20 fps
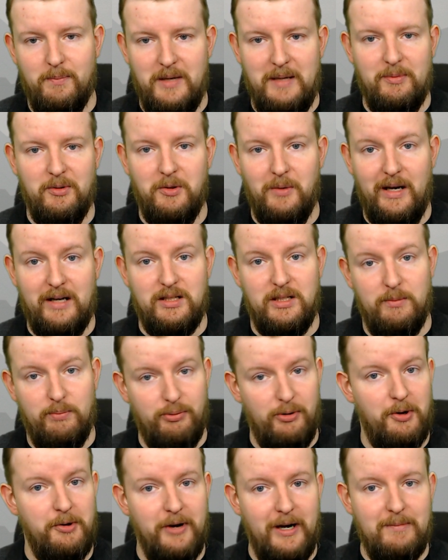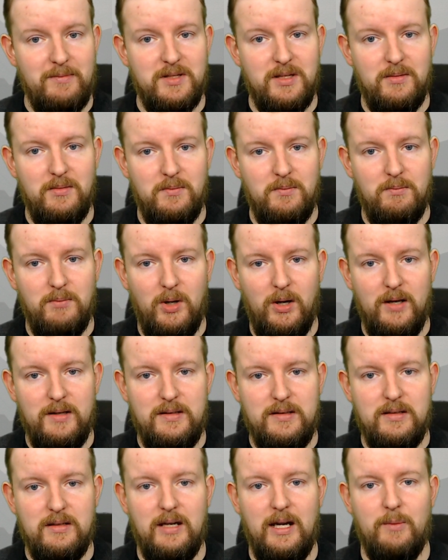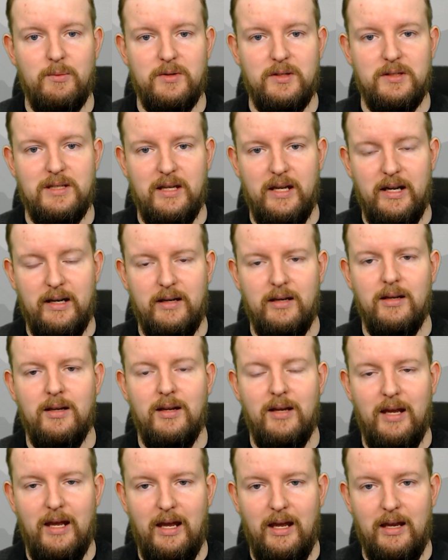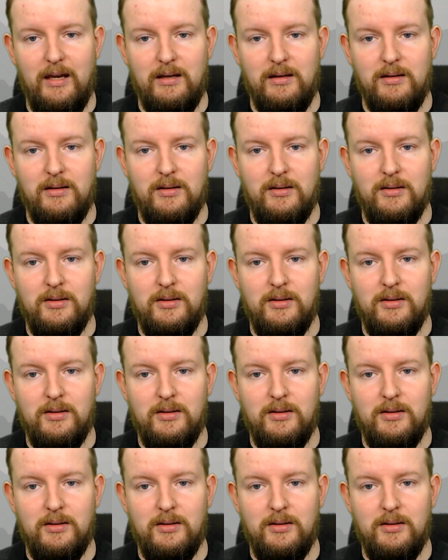people who actually programs the mods and was like, hey,